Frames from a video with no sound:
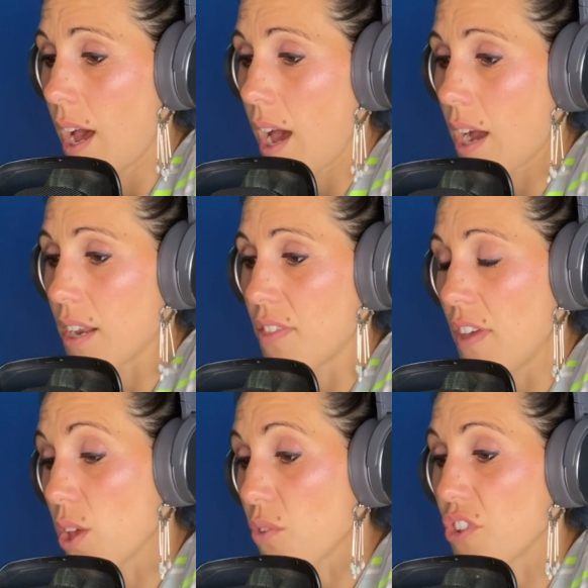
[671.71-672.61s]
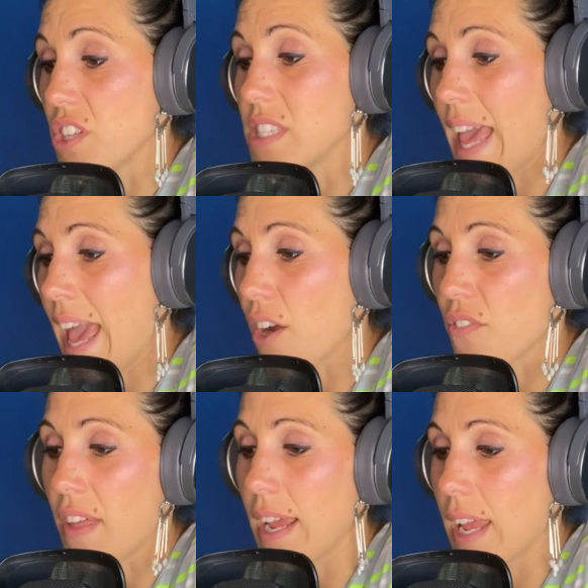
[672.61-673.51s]
I got to thank you for this anger
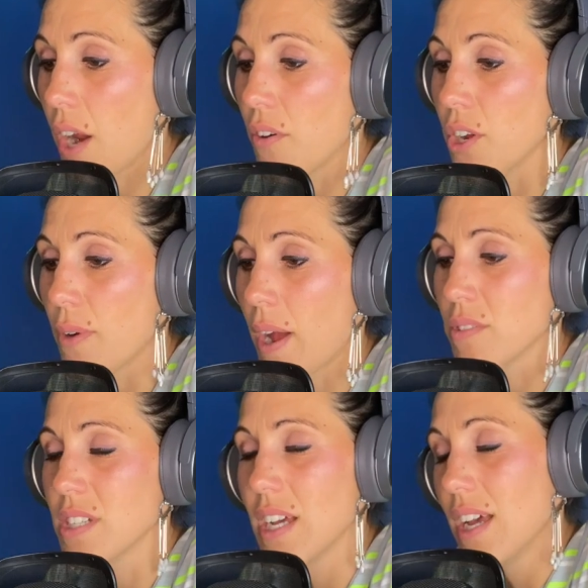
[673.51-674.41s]
that I carry around.